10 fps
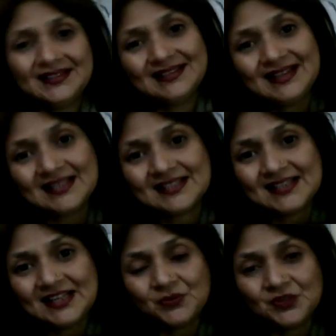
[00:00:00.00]
class
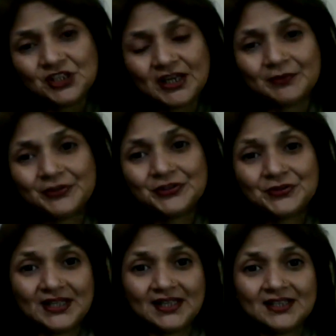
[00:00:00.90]
test, which I'm going to
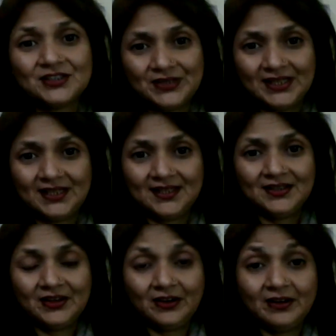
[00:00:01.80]
take today.
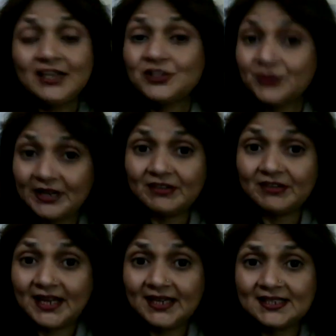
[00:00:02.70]
All right, so have a
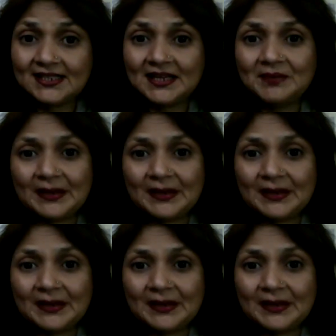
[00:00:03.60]
nice day.